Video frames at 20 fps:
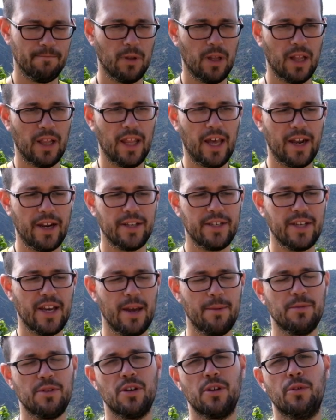a lot of
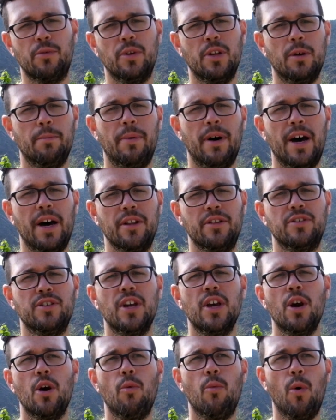times the Gorilla Pods
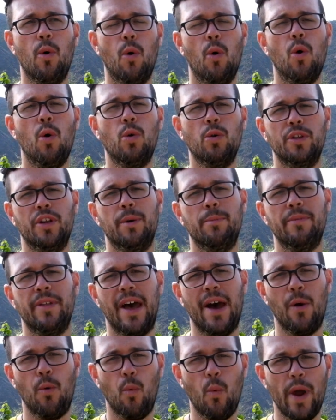won't hold up
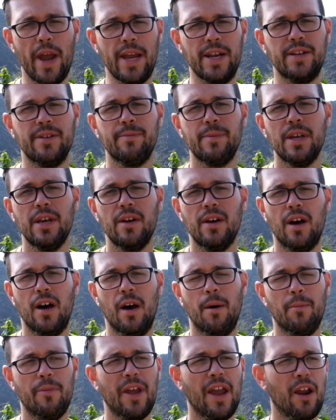that weight.
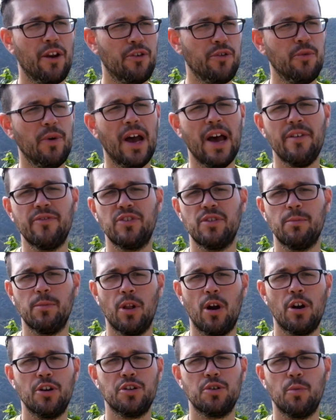They do have some
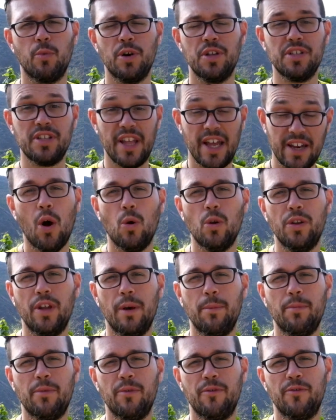larger ones that hold
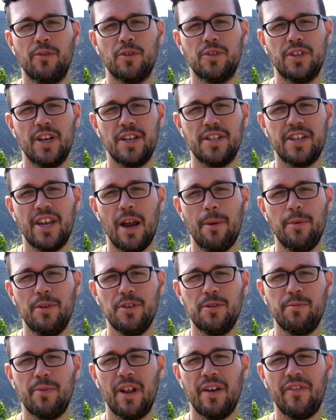up full-size
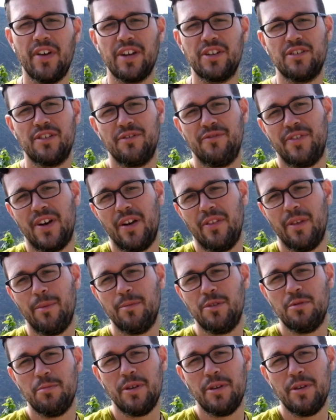cameras, but I've actually found them to